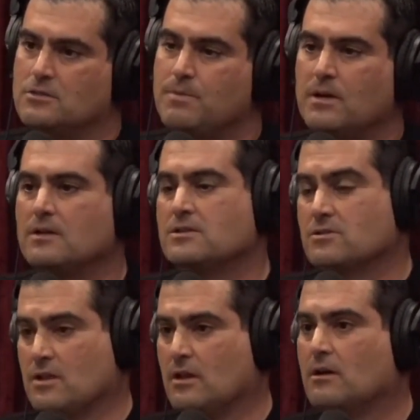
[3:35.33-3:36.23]
Just because
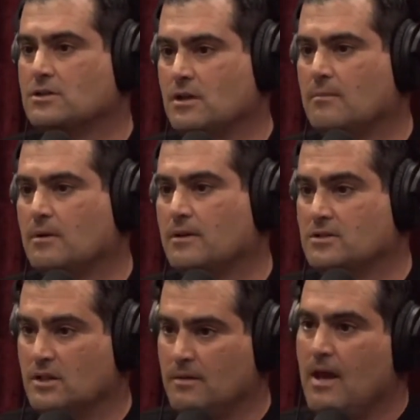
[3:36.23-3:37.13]
there's a large number,
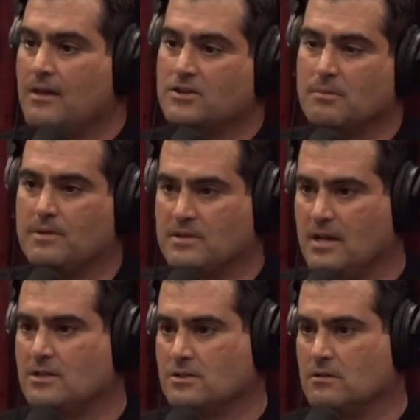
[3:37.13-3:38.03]
there's a there's a
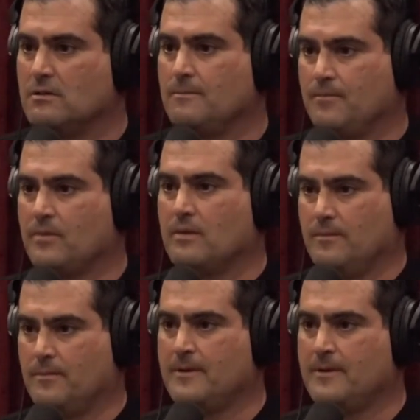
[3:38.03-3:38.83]
potential. Right. If